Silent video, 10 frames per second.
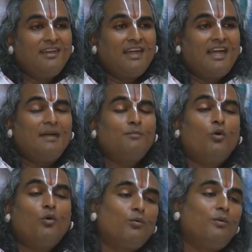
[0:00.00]
I am
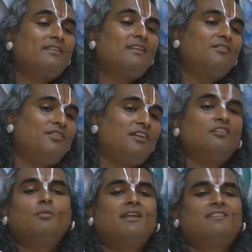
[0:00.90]
always at the feet of
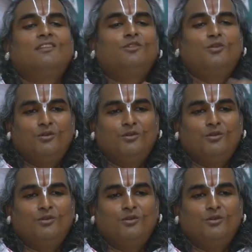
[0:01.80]
my Sadguru.